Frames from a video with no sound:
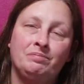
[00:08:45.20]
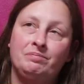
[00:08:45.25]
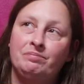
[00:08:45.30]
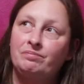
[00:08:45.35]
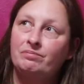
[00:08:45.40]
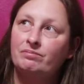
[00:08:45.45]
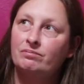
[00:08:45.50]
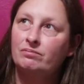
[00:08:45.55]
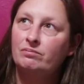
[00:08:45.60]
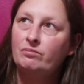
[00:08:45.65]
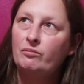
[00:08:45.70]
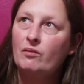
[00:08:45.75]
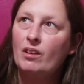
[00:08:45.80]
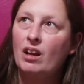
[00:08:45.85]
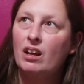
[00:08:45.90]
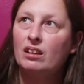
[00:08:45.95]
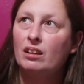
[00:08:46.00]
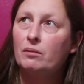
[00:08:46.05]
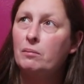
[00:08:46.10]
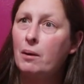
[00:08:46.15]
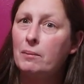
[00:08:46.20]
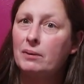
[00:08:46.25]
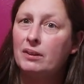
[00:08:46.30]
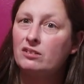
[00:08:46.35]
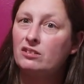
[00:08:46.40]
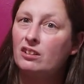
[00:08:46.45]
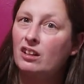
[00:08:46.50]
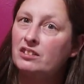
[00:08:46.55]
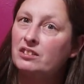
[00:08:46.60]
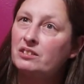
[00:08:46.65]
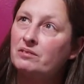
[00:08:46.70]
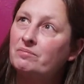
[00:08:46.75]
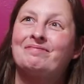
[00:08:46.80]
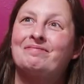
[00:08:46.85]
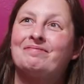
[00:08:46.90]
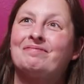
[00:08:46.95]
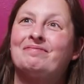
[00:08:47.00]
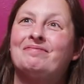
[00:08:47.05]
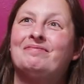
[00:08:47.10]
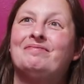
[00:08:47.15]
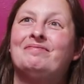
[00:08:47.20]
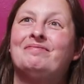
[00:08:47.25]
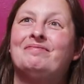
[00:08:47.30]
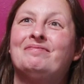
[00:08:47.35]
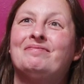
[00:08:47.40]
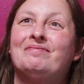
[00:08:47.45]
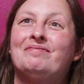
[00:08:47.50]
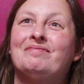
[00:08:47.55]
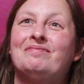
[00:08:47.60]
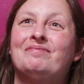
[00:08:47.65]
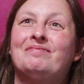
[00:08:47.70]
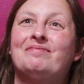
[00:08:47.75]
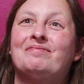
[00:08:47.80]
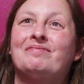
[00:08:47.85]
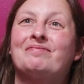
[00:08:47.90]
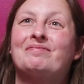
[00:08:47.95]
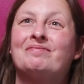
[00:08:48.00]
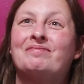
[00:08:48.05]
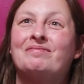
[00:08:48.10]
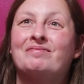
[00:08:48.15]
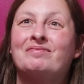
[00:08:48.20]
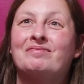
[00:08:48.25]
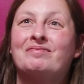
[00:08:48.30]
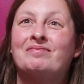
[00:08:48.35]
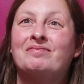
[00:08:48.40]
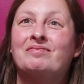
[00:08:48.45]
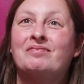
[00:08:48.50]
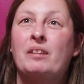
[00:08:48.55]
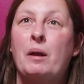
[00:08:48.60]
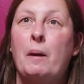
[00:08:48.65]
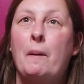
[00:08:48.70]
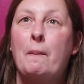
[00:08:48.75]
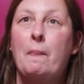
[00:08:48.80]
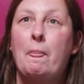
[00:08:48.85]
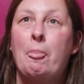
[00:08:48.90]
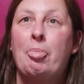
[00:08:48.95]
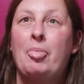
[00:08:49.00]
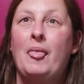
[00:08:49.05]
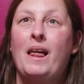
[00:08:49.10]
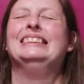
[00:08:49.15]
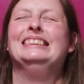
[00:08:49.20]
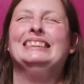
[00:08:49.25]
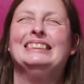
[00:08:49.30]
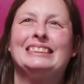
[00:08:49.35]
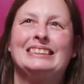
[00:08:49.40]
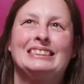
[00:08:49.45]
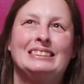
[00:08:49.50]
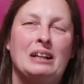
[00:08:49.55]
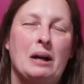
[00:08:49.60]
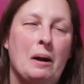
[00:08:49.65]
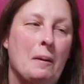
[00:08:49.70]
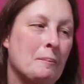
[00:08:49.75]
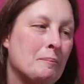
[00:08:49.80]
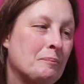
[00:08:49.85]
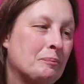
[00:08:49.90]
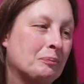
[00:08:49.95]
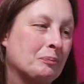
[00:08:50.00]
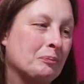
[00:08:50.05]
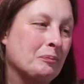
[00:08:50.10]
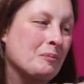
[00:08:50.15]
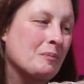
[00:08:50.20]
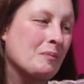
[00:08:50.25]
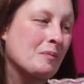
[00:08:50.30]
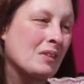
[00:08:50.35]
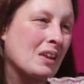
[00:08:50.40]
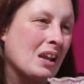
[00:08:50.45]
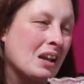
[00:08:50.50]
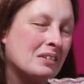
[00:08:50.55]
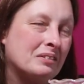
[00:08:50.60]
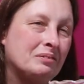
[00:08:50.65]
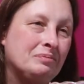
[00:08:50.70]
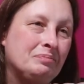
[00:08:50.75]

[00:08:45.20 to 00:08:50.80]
You had three. Love barbecue sauce. I was gonna be a dick and put three bad ones in there, but I'm a nice little